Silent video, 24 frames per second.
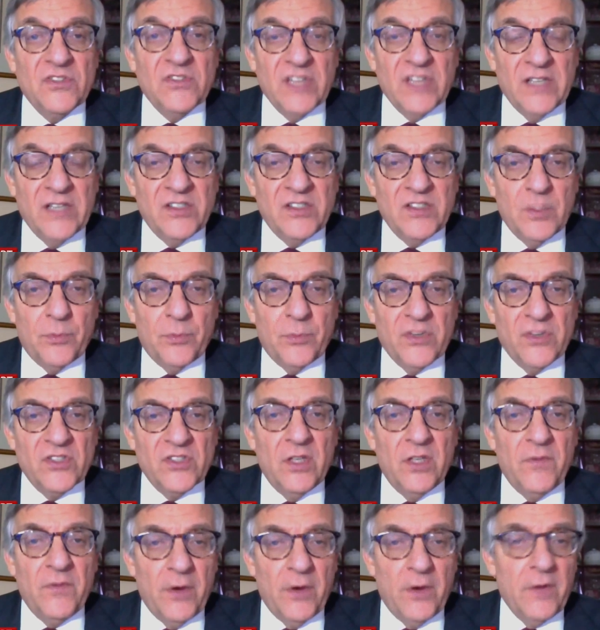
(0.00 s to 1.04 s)
was sentenced to
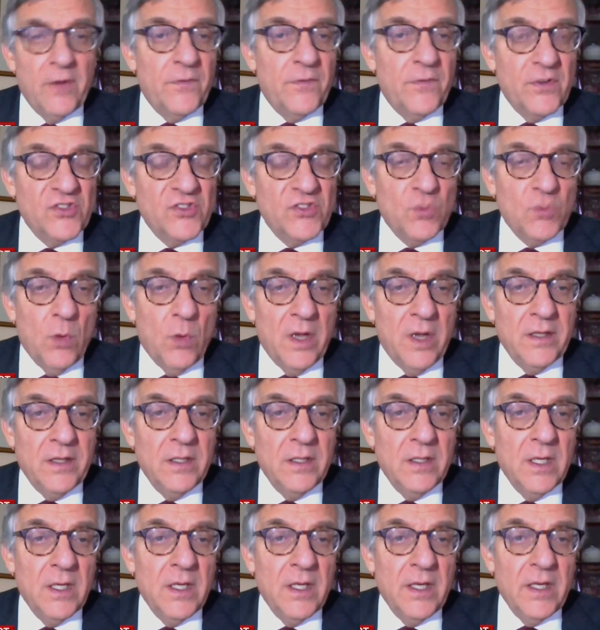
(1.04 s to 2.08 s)
prison, the very first
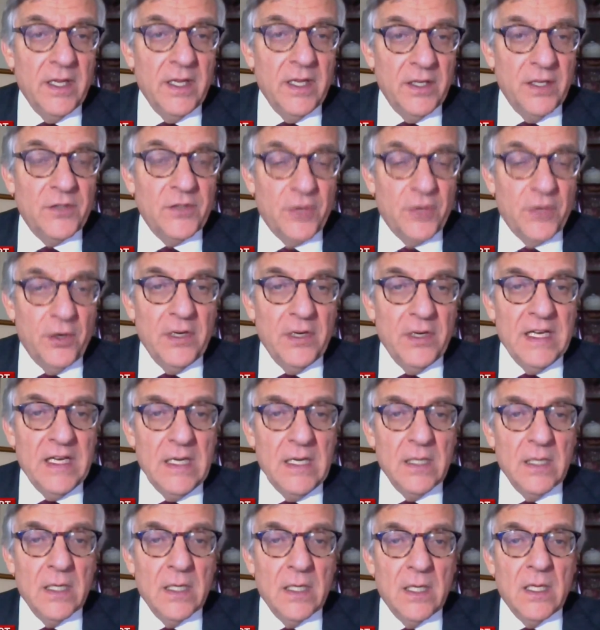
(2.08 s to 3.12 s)
one, an
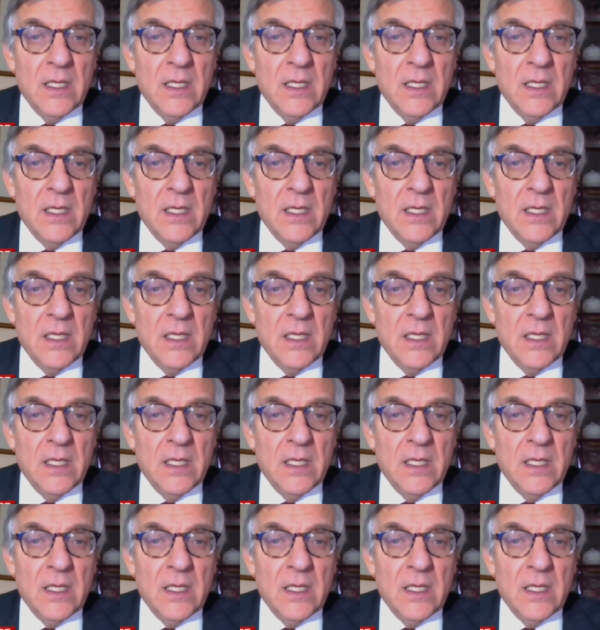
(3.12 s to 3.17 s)
attorney,